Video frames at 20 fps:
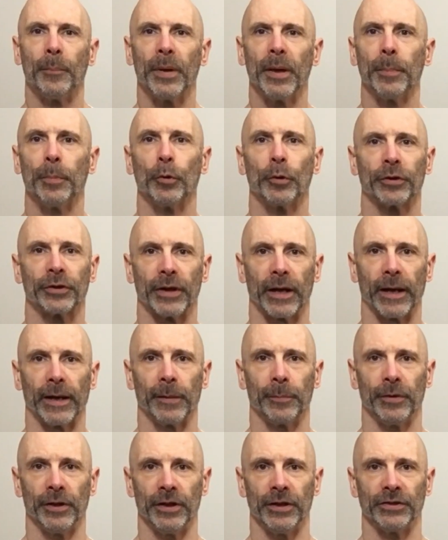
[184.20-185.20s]
people with
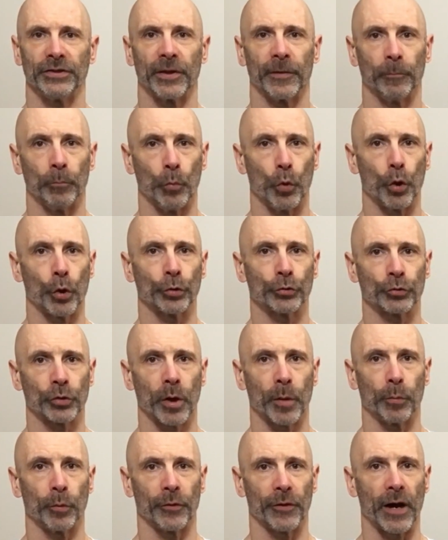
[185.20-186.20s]
diabetes have more
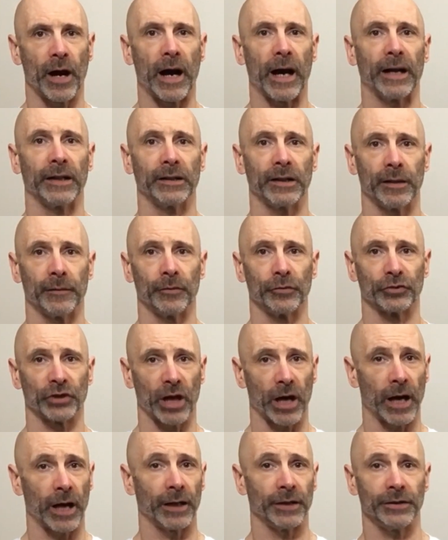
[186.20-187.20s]
trouble with high levels of
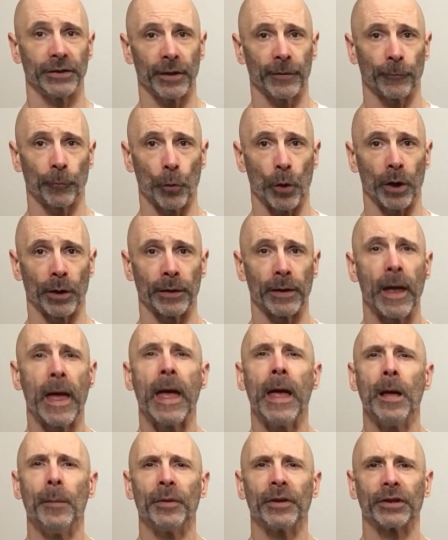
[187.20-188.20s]
IGF 1
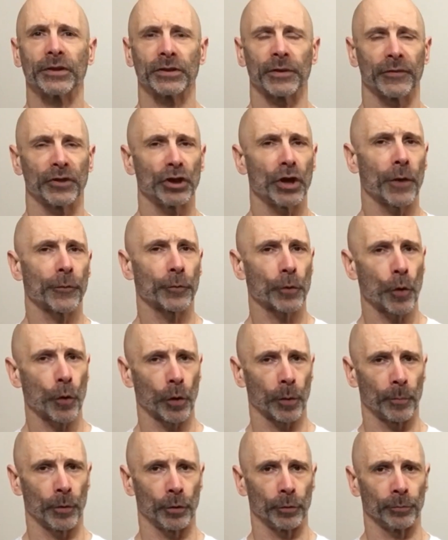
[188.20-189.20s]
because of another
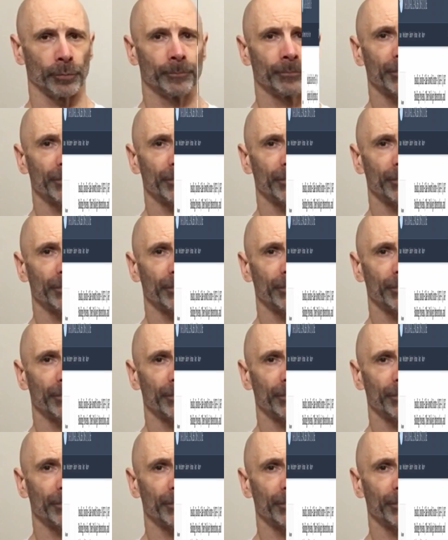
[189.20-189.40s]
hormone,